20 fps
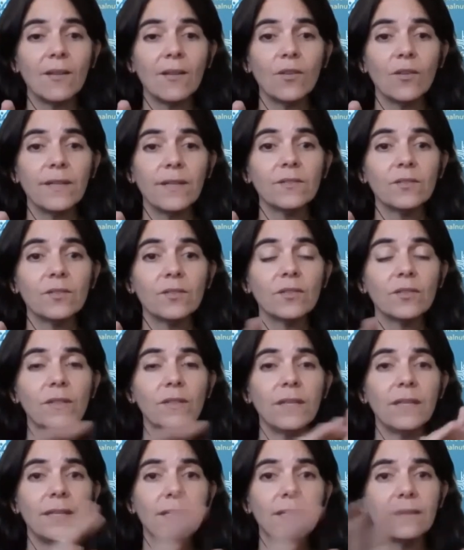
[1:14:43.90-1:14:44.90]
in
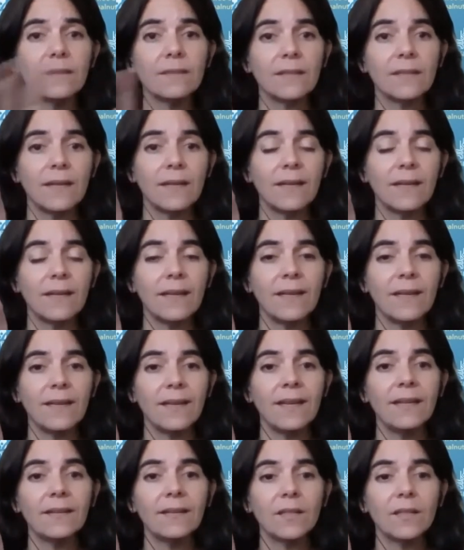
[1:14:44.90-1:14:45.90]
COP27? I think all
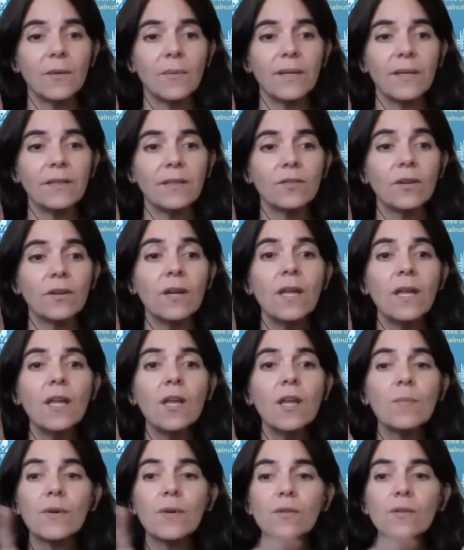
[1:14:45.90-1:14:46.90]
panelists have
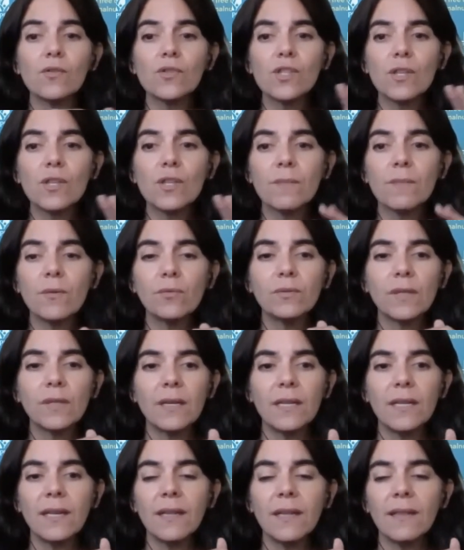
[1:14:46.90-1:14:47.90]
talked about this
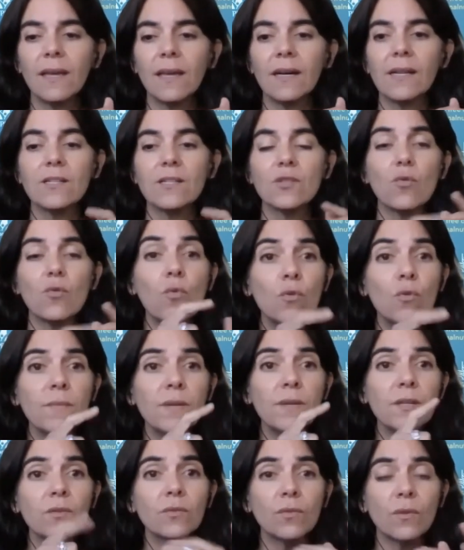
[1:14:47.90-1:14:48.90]
in this event, but
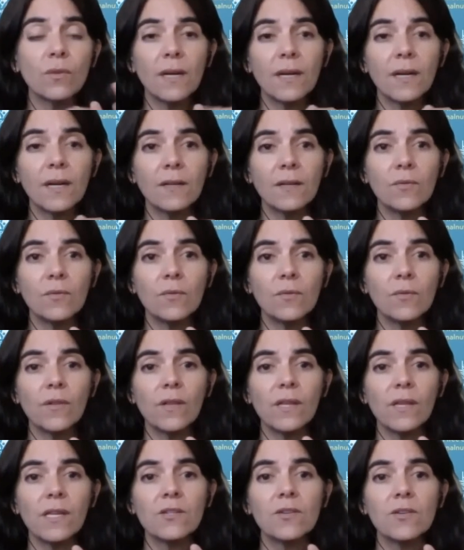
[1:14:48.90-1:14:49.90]
I would like to
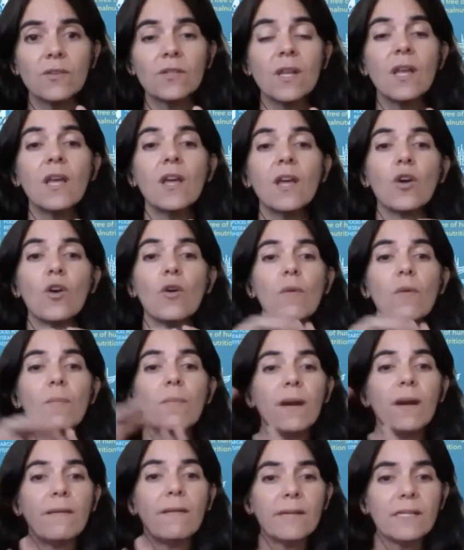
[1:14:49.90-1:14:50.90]
give one minute
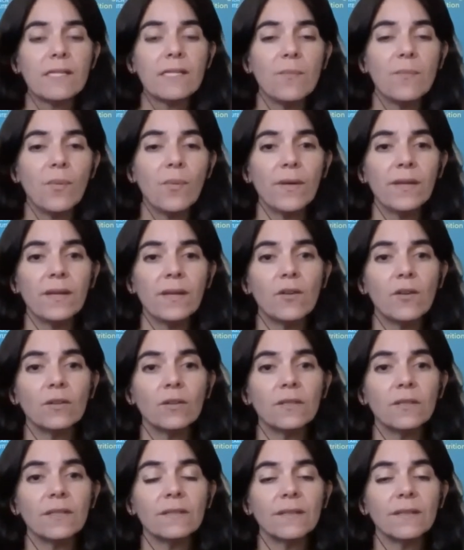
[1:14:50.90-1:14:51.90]
each
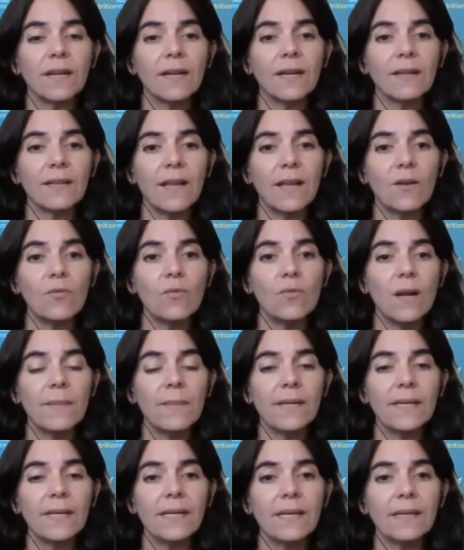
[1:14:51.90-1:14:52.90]
to
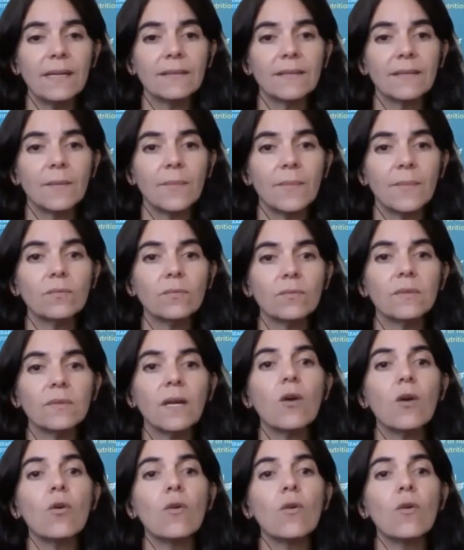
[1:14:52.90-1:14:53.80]
see if you can